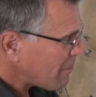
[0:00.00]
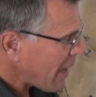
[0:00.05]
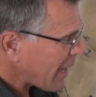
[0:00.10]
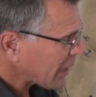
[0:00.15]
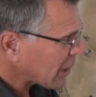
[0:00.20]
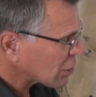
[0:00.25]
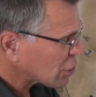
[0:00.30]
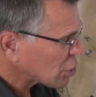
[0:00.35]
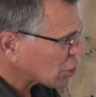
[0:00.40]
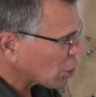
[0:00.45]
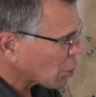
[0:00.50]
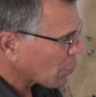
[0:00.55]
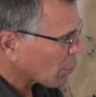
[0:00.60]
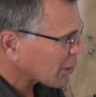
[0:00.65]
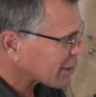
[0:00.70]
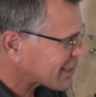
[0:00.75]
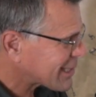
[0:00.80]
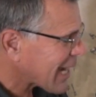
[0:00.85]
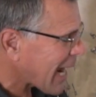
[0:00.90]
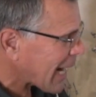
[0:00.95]
making sure we're
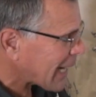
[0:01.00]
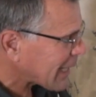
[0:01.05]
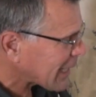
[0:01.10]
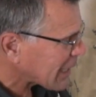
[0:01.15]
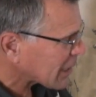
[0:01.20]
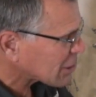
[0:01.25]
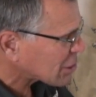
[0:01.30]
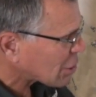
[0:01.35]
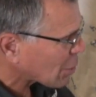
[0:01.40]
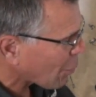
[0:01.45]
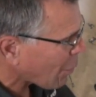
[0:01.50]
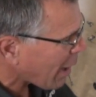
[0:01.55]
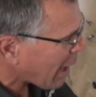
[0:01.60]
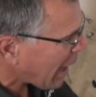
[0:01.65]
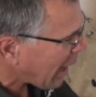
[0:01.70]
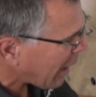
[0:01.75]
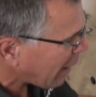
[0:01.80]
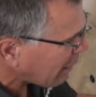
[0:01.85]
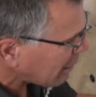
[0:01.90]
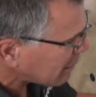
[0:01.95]
tight against the
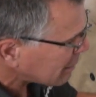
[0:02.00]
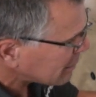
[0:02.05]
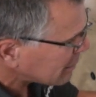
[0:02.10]
wall